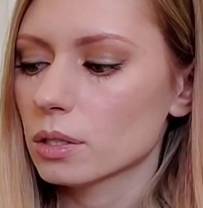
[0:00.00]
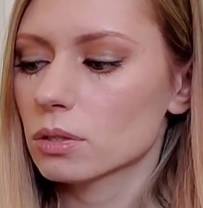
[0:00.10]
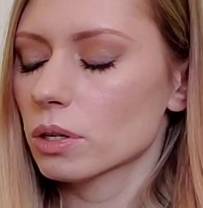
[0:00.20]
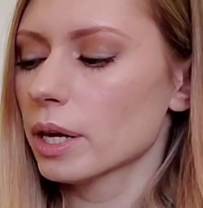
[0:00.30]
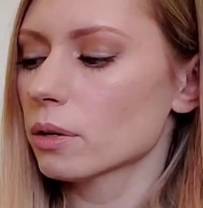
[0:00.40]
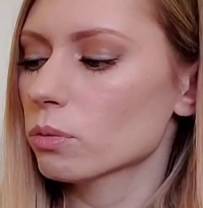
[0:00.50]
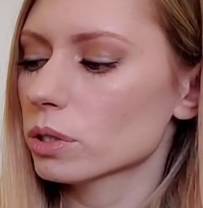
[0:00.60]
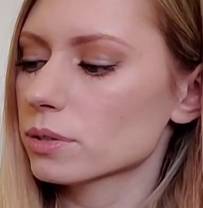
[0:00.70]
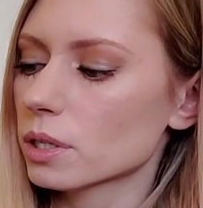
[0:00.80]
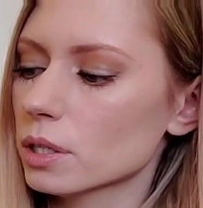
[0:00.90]
So again,
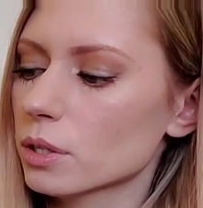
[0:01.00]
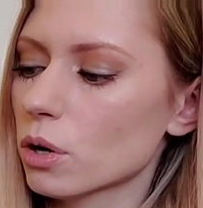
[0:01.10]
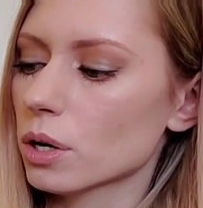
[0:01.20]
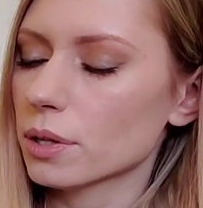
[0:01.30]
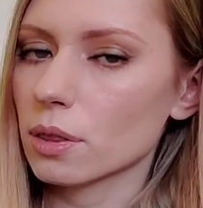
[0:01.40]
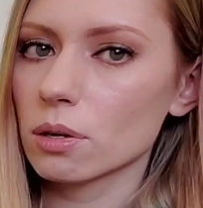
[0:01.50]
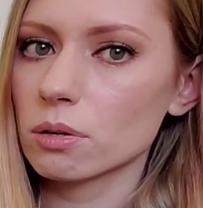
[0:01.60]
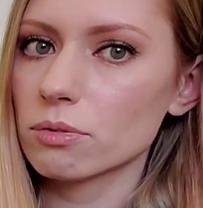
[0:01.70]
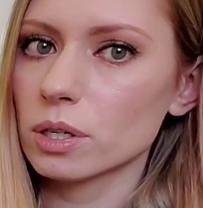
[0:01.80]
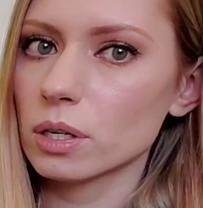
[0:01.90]
we're starting on the
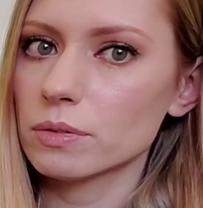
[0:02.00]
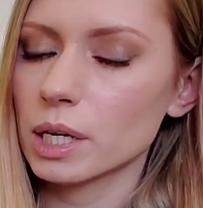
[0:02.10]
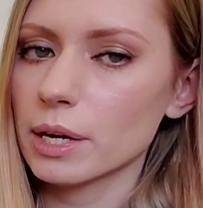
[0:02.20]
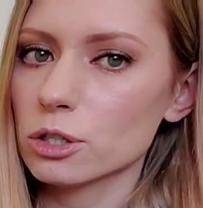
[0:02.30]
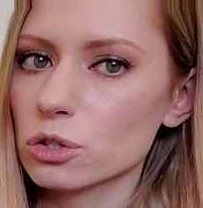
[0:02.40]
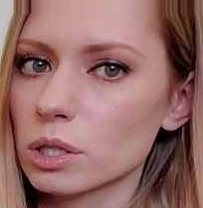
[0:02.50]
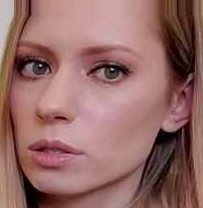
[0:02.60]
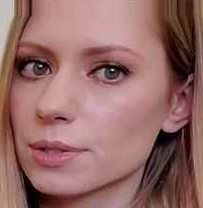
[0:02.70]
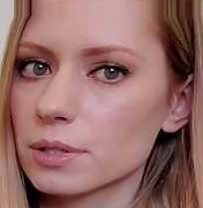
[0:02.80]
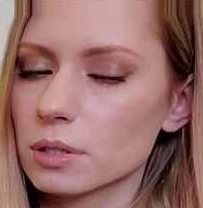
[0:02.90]
3rd fret of our A string.
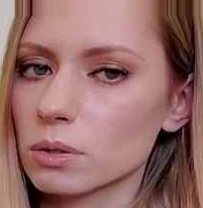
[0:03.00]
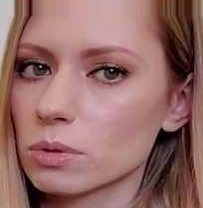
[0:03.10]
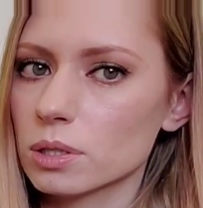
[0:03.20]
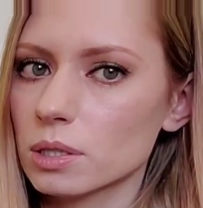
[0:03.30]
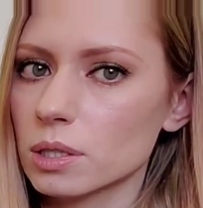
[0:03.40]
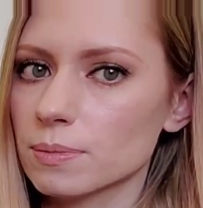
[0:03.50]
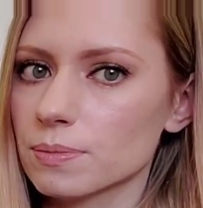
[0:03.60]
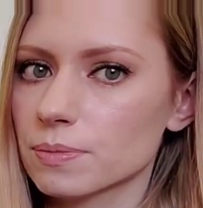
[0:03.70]
This is the note C.